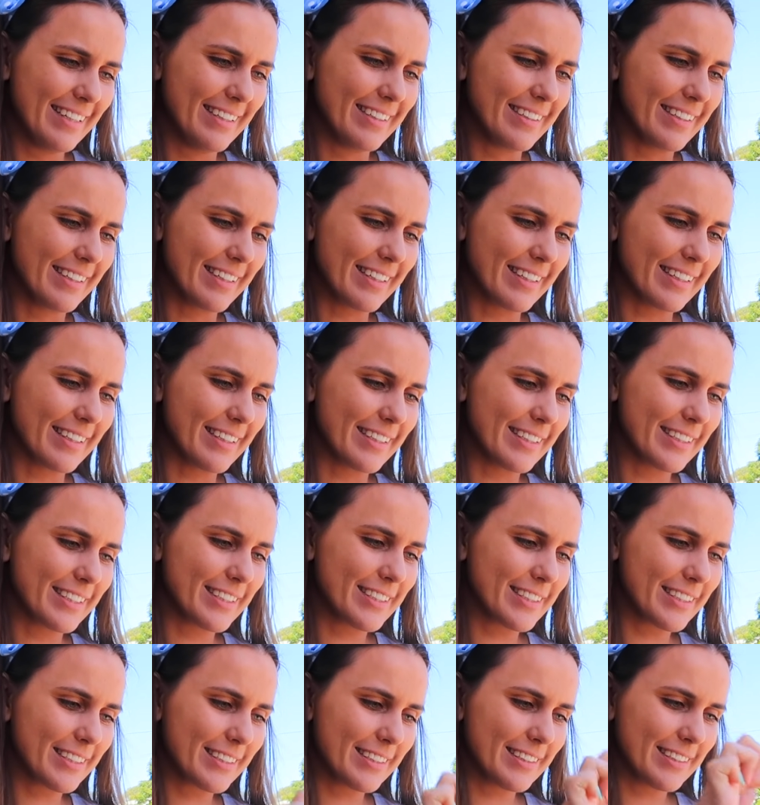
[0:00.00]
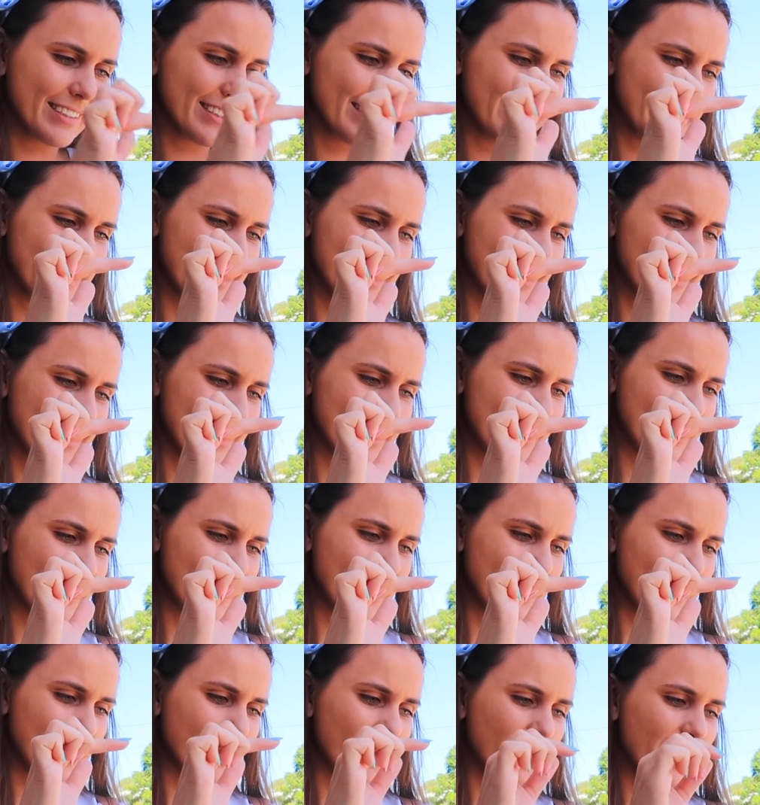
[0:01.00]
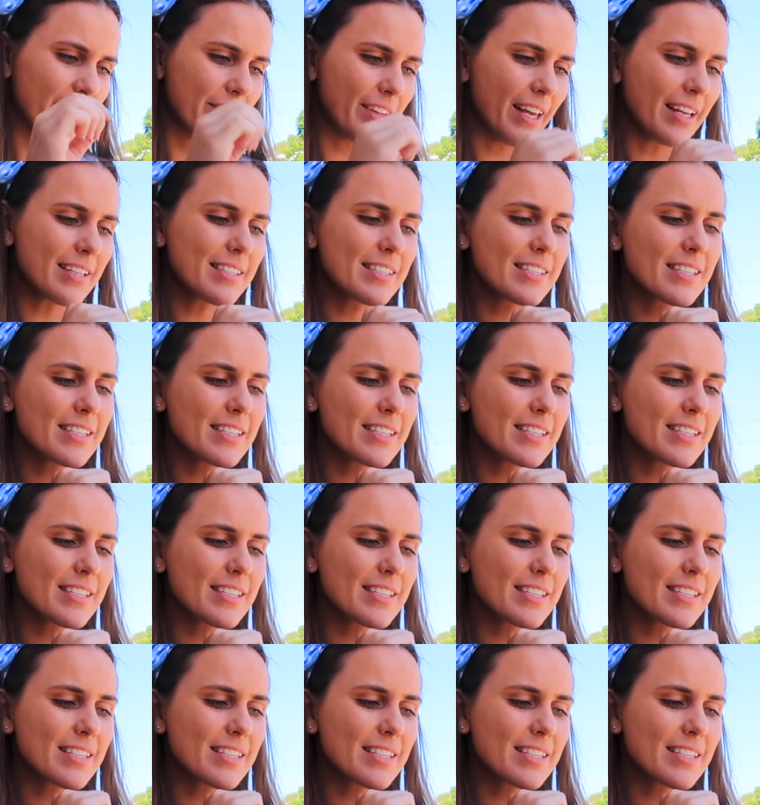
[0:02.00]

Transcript: Oh, gosh. That's